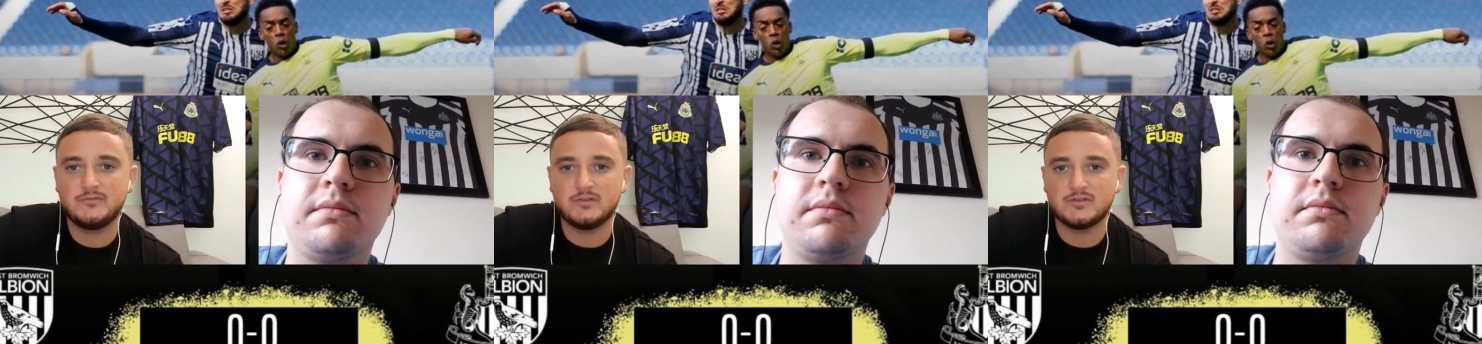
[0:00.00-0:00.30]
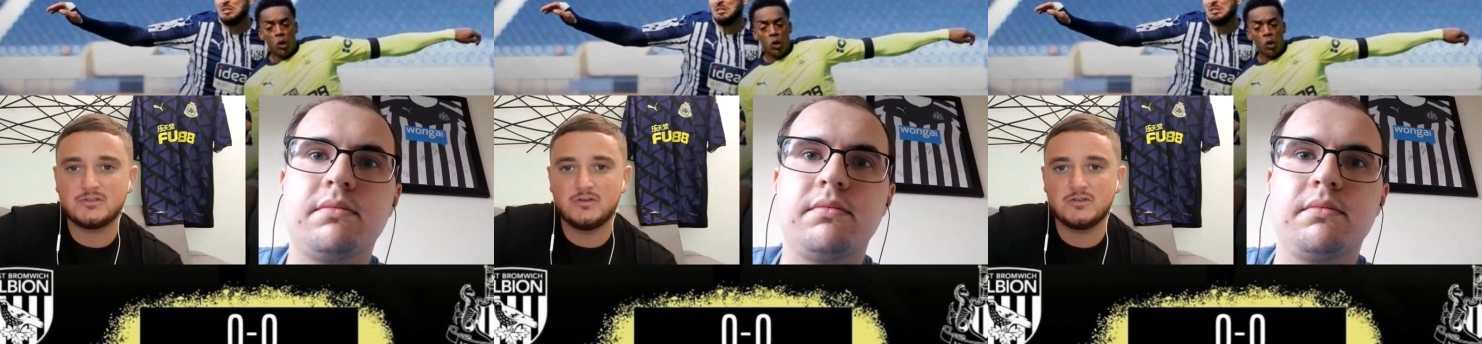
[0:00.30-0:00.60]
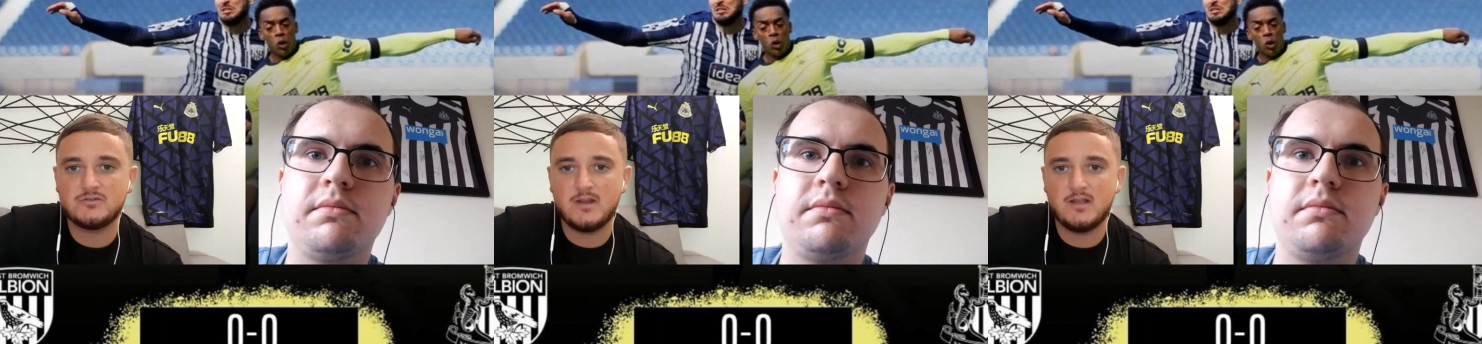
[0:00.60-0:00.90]
Speaker 1: for not
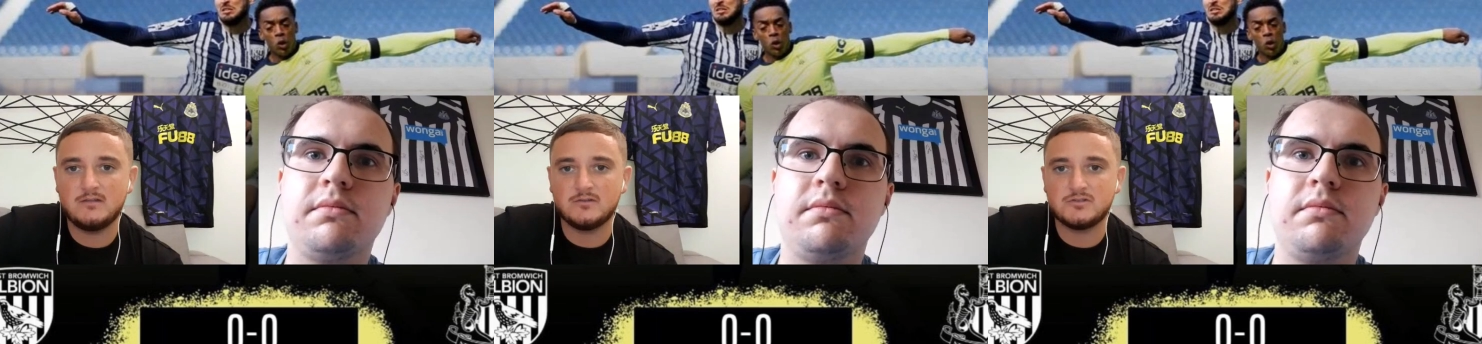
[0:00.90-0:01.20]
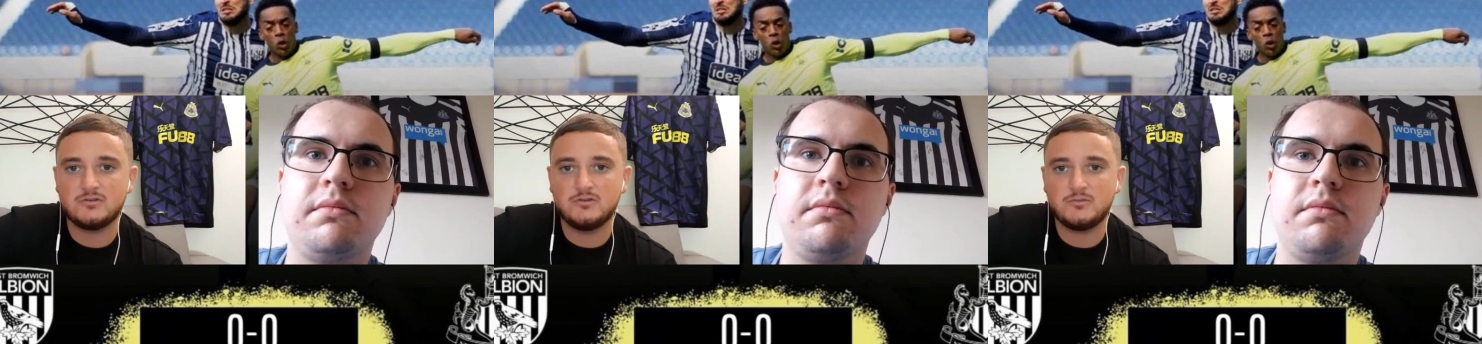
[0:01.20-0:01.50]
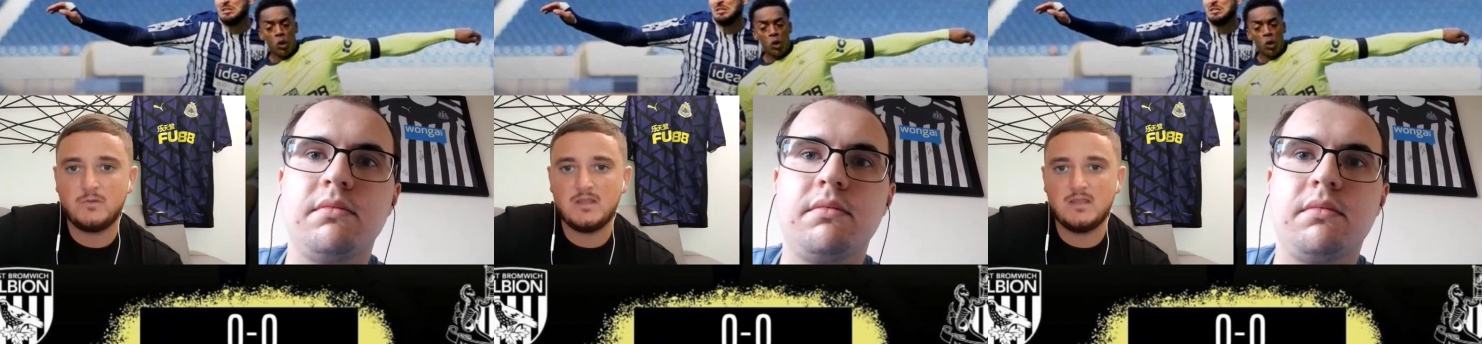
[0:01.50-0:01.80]
starting a striker, not
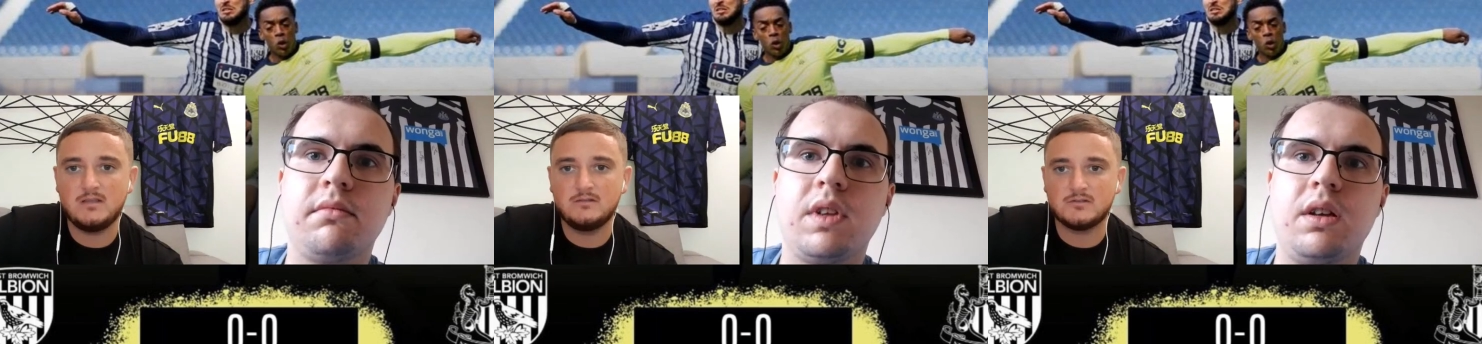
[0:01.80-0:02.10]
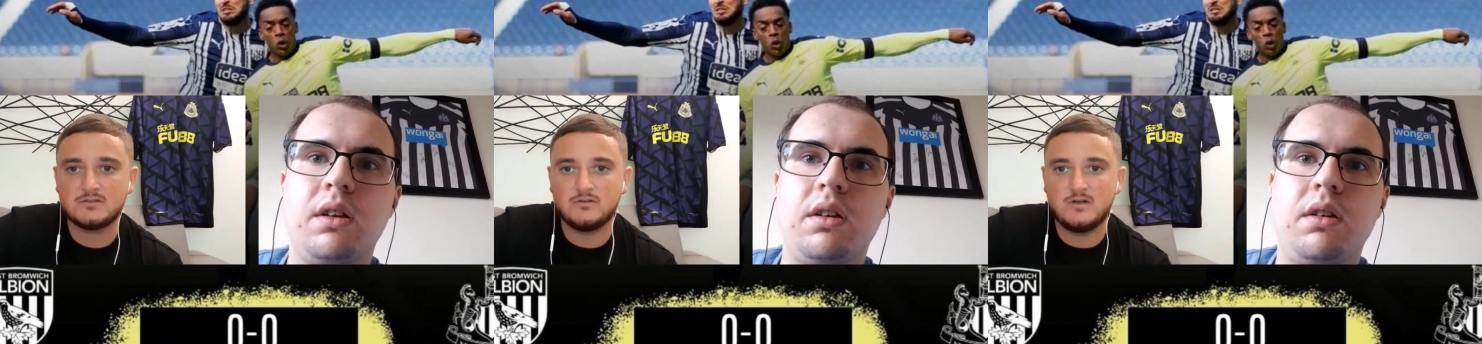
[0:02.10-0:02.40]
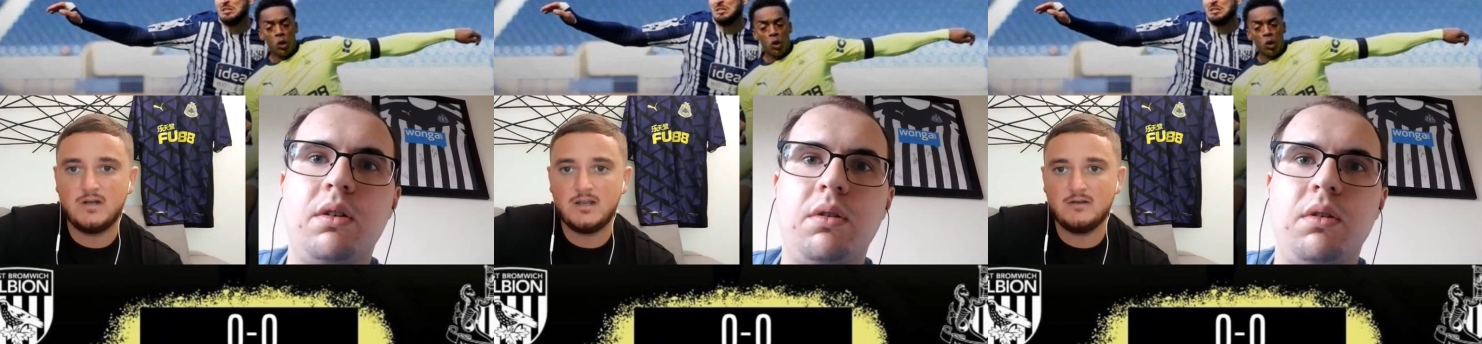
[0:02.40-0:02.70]
starting Dwight Gale, not starting Andy